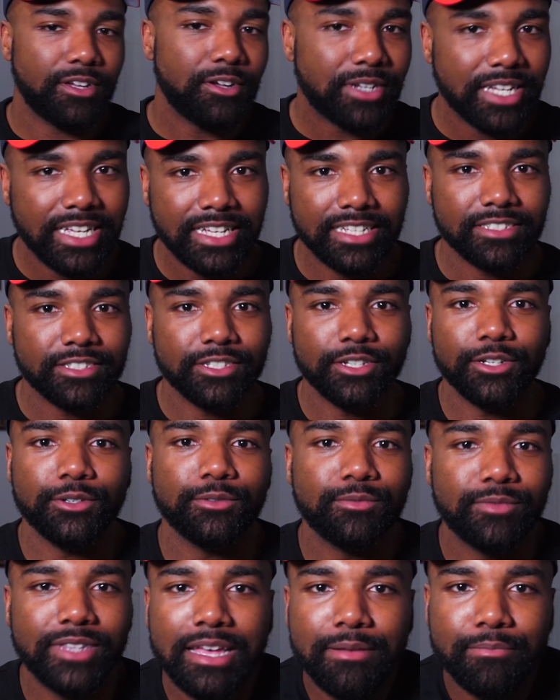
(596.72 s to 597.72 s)
Okay, so
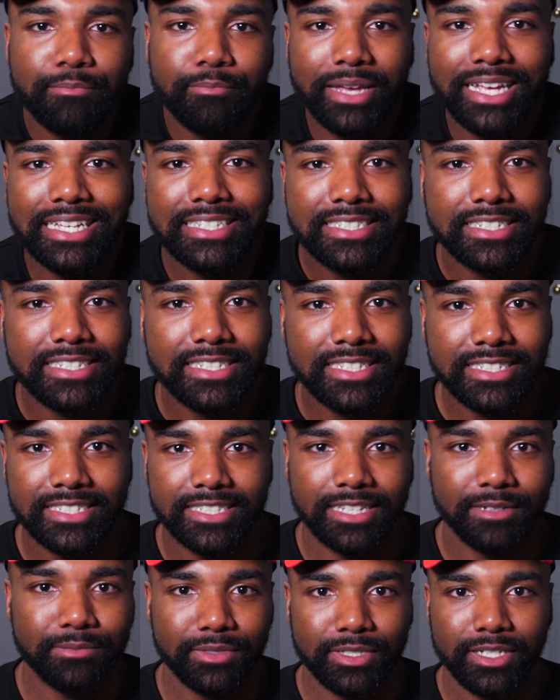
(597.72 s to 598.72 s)
that basically
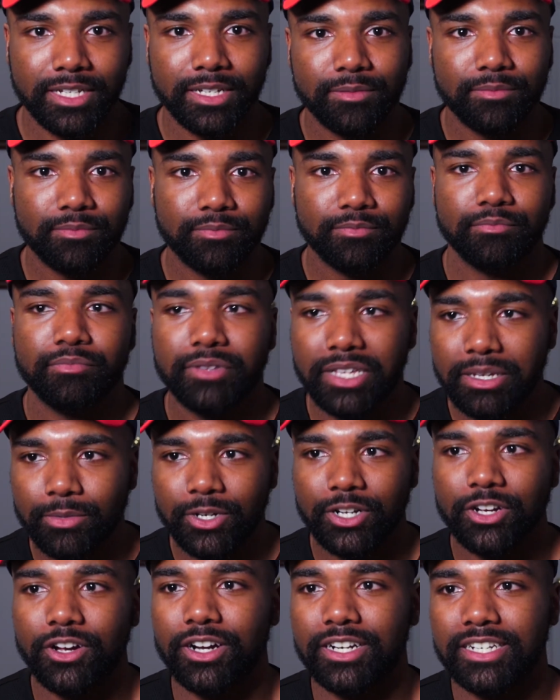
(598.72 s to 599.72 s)
sums up
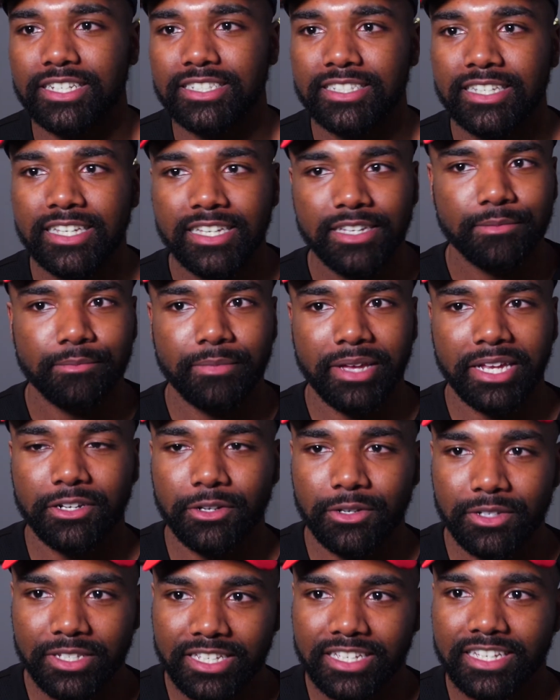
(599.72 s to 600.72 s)
Playboi Carti's
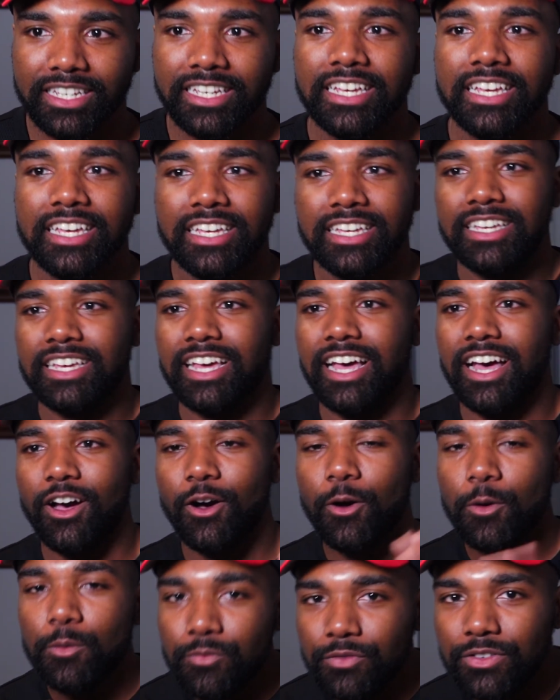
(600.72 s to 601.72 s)
Magnolia.
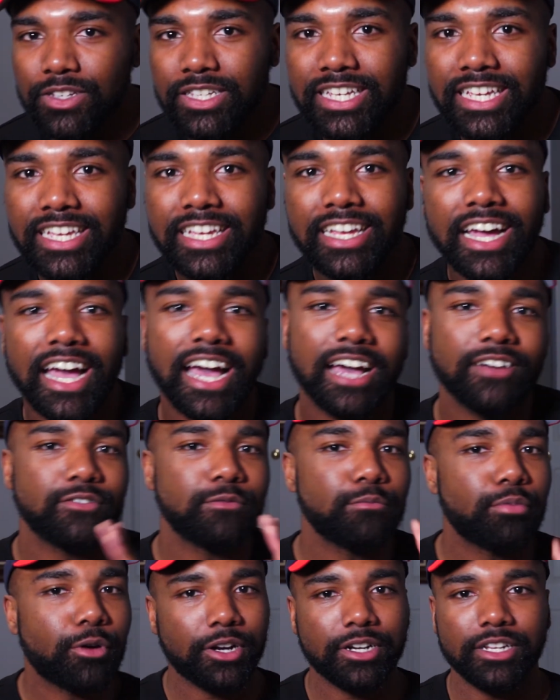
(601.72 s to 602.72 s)
Hopefully, I've
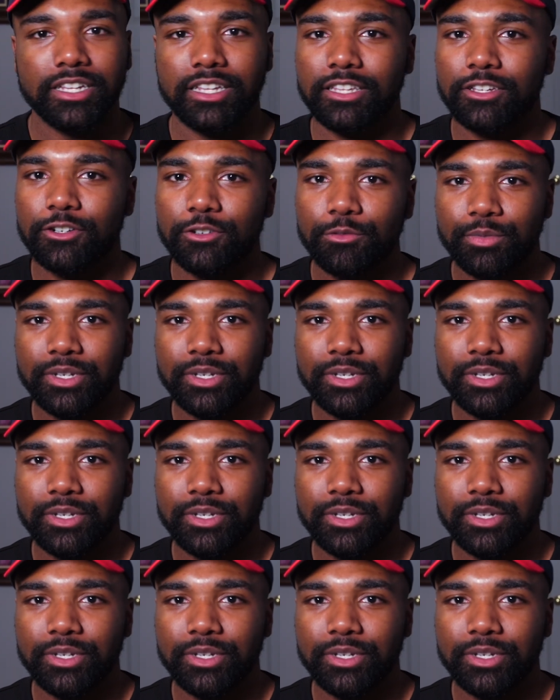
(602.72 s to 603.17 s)
imparted a little